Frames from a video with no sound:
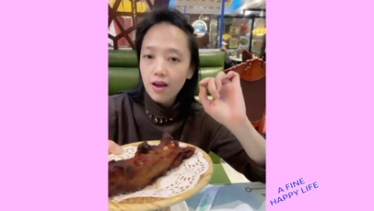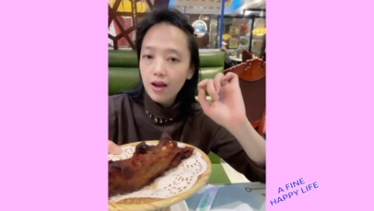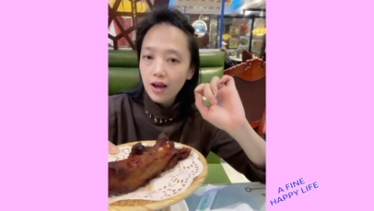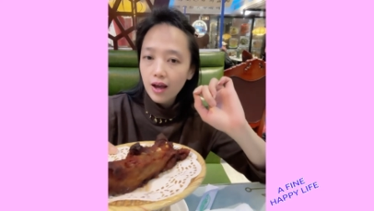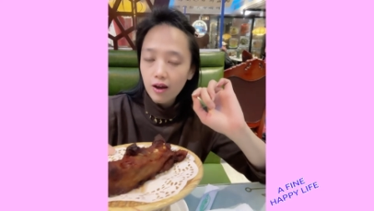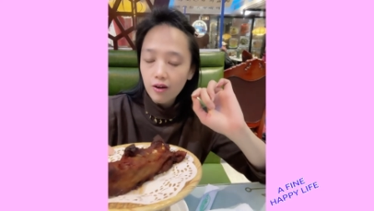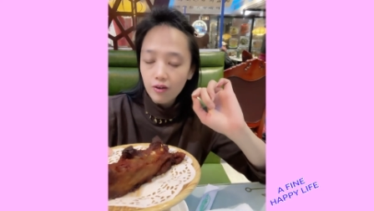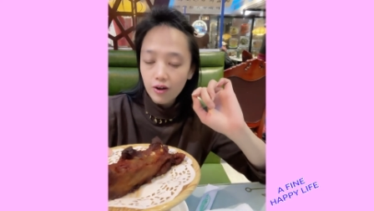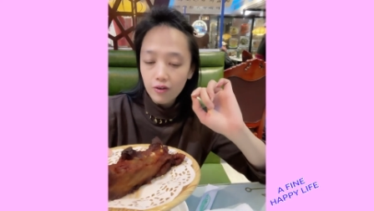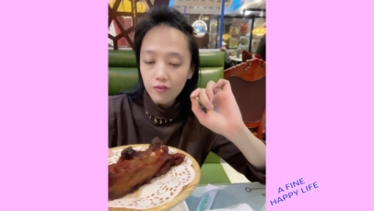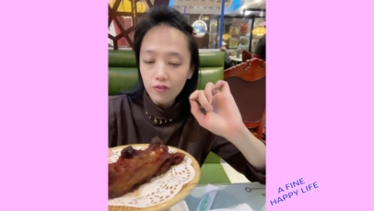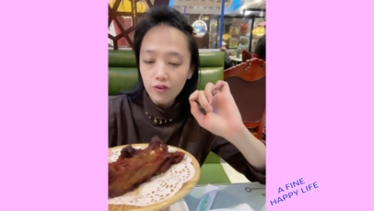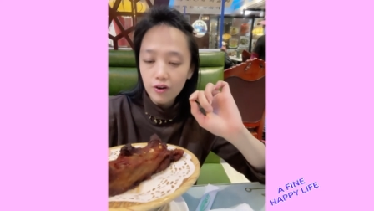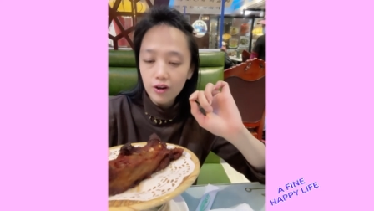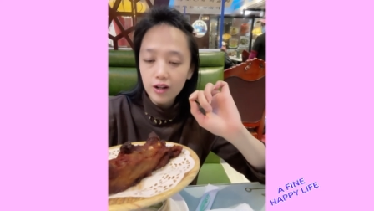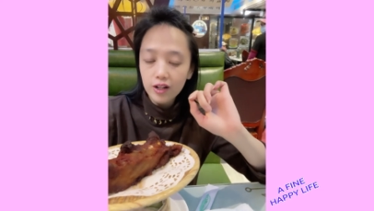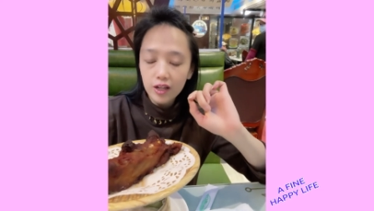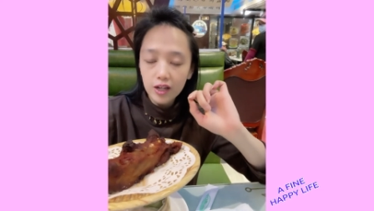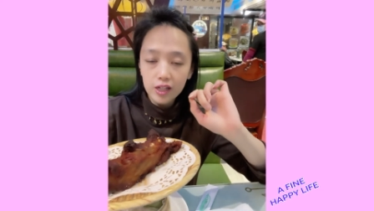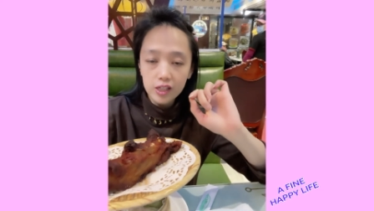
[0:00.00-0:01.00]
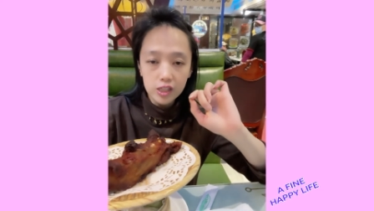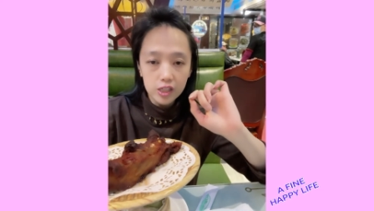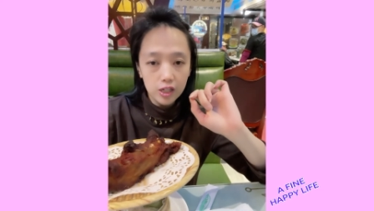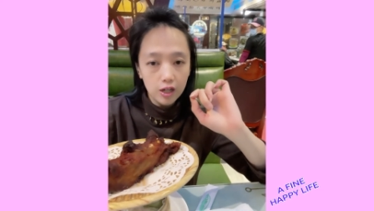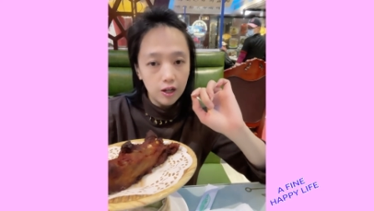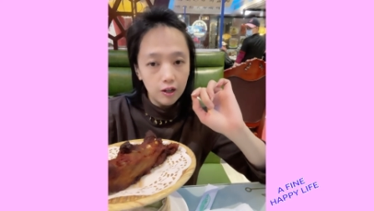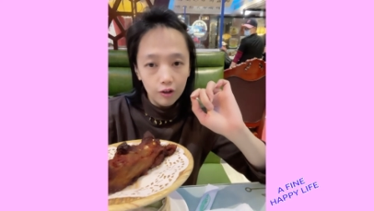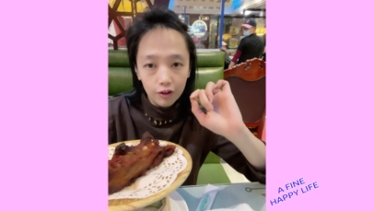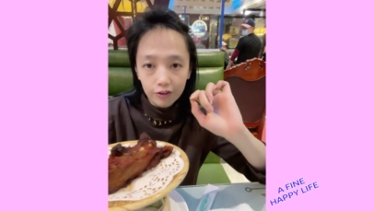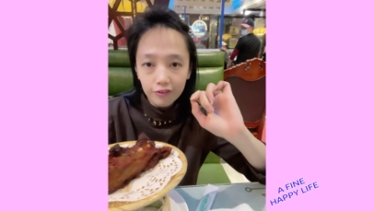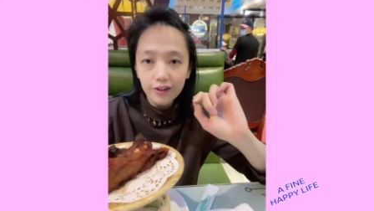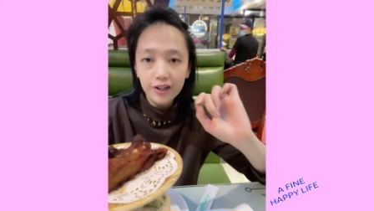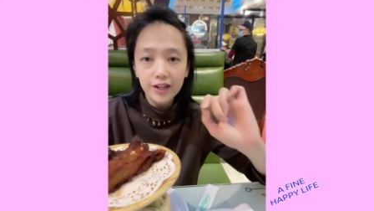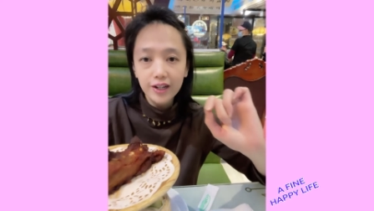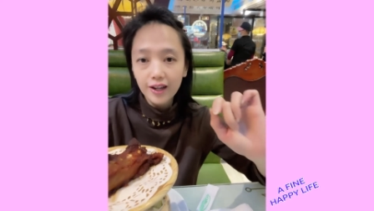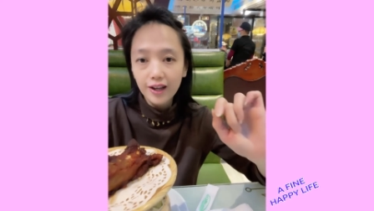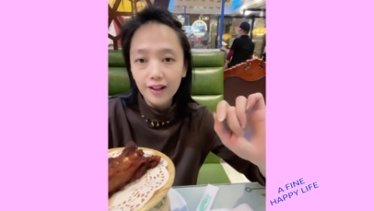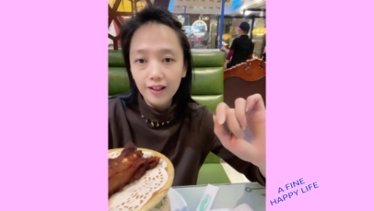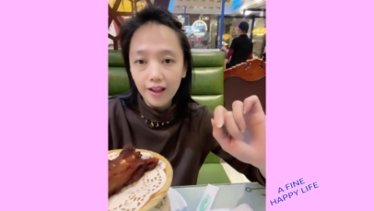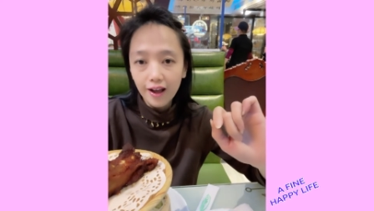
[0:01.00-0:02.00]
However, it's
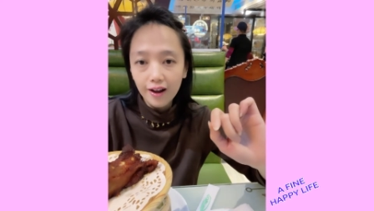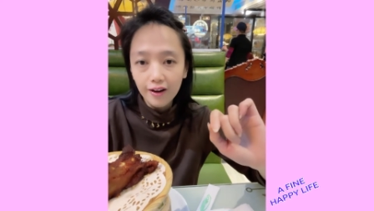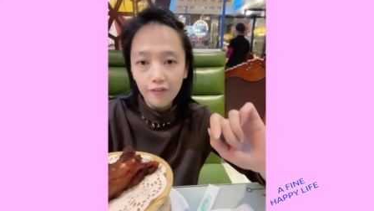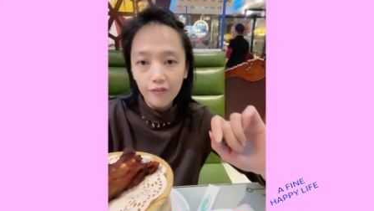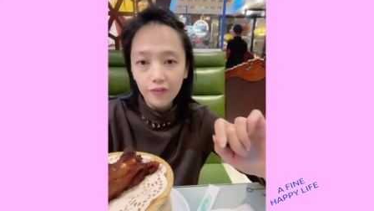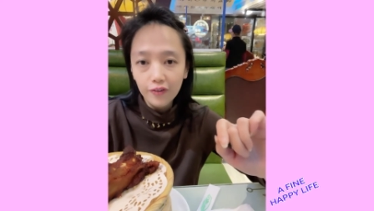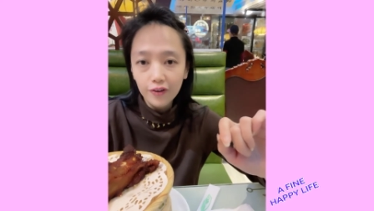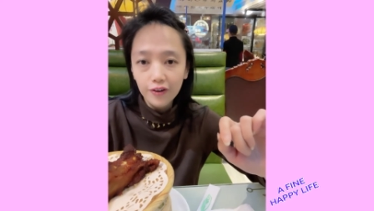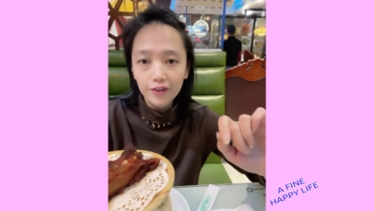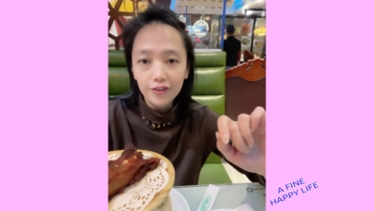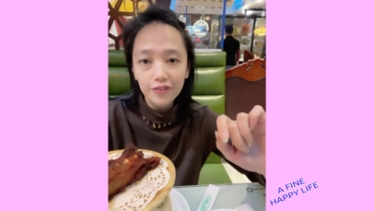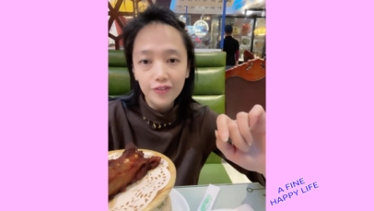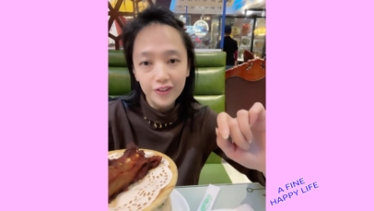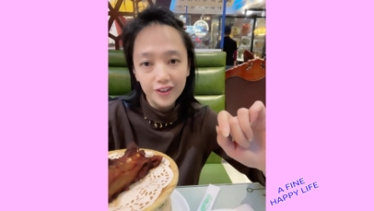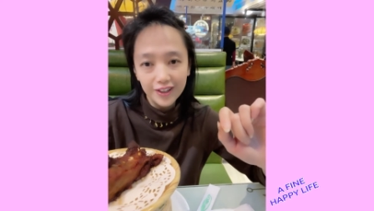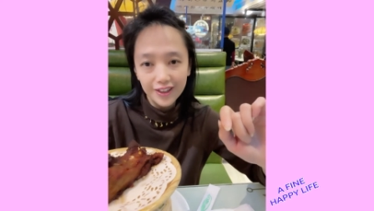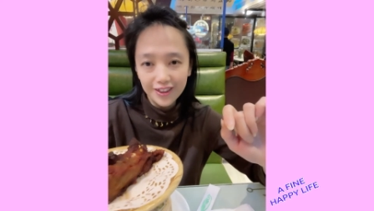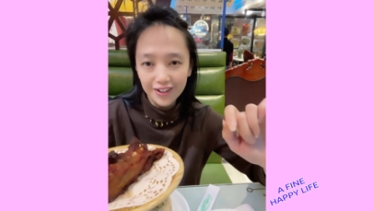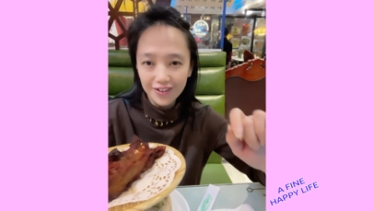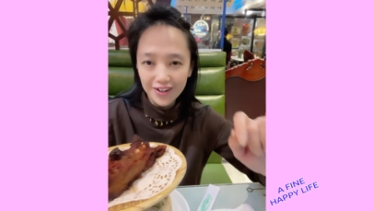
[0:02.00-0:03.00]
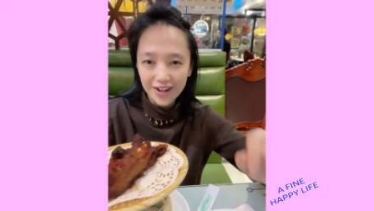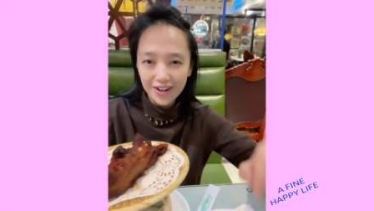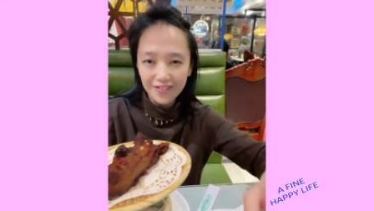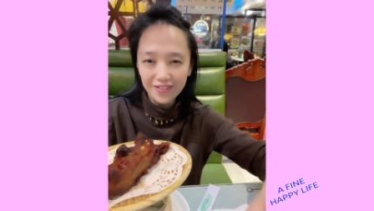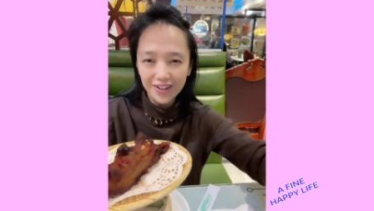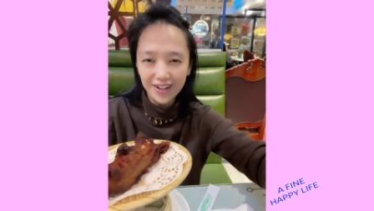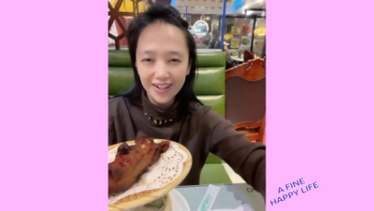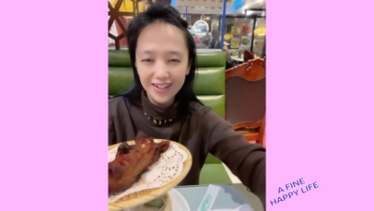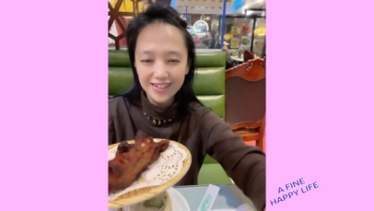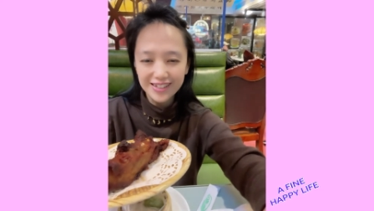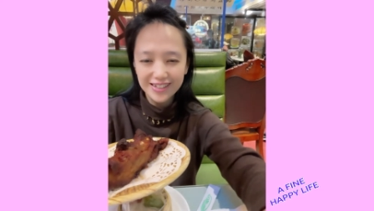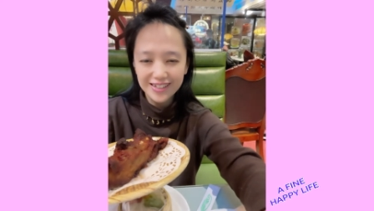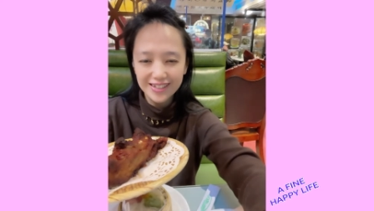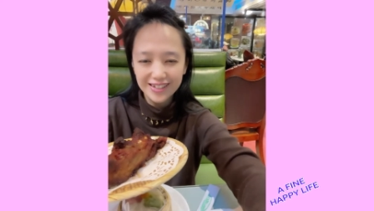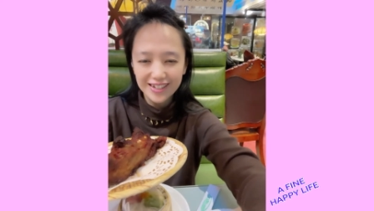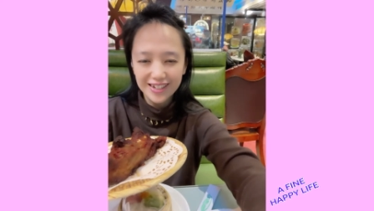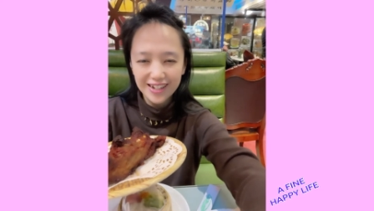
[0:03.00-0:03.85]
already a lot of food for the 3 of us.